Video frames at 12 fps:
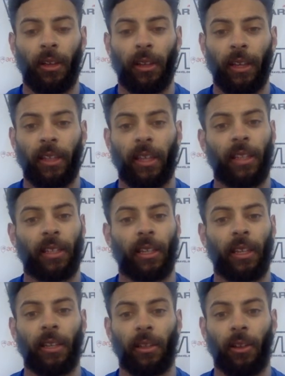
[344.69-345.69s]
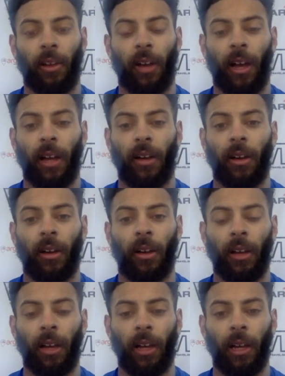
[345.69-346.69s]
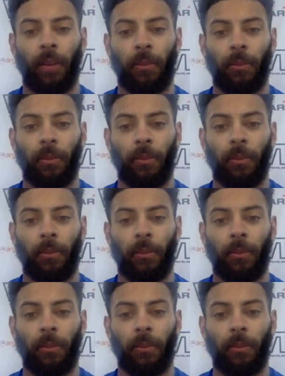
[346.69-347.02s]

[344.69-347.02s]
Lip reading: the intensity is a lot higher.